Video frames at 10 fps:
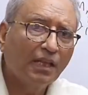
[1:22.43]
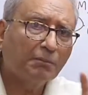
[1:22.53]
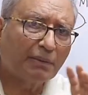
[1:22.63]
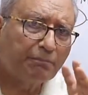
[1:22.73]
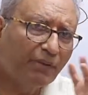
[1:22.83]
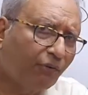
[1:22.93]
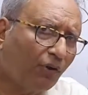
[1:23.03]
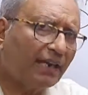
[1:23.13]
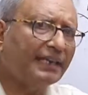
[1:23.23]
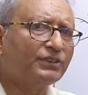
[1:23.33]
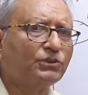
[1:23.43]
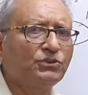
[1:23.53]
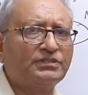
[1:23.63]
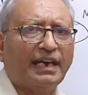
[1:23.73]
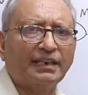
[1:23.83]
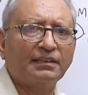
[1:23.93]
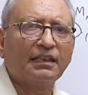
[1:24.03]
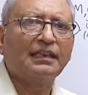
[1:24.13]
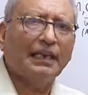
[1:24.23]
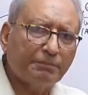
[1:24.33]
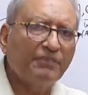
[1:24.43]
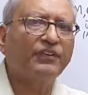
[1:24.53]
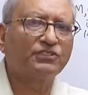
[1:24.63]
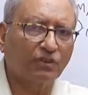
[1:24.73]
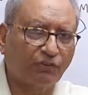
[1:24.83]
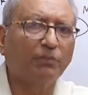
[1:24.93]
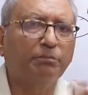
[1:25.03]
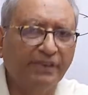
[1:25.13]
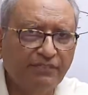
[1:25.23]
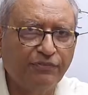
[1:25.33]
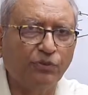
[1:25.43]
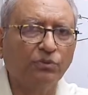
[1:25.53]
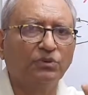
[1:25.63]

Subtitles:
But before I introduce that, let me first of all brief you